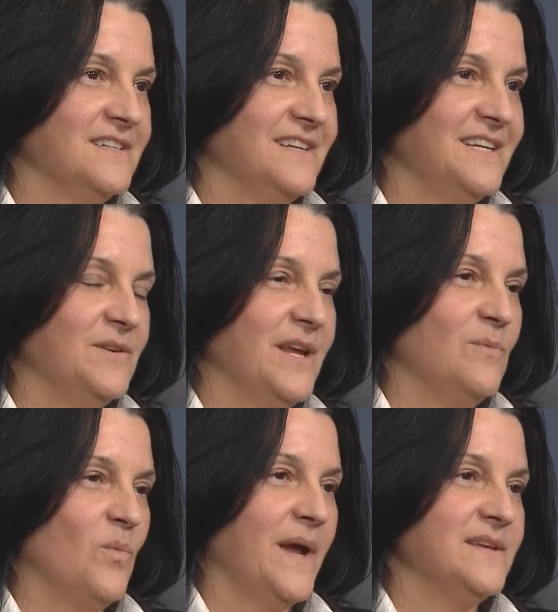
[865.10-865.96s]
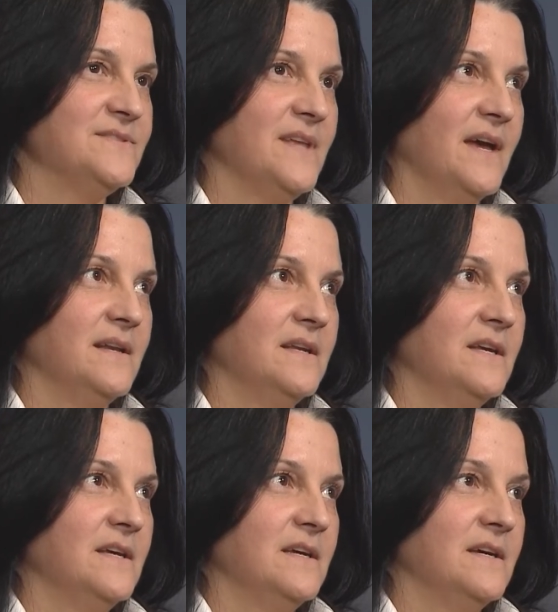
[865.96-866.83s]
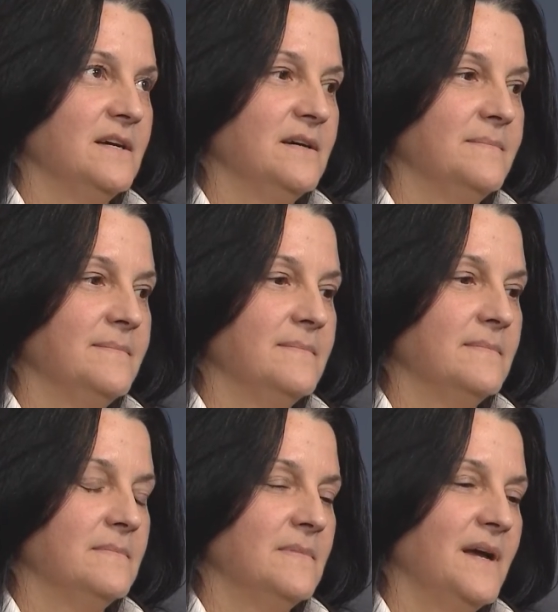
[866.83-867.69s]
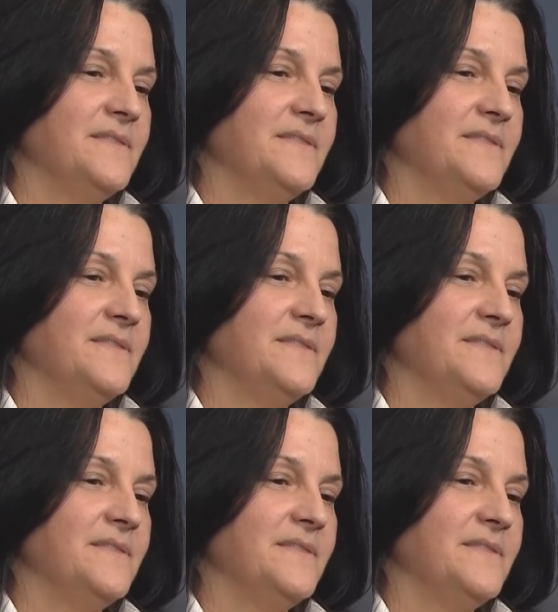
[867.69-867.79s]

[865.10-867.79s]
in ways that I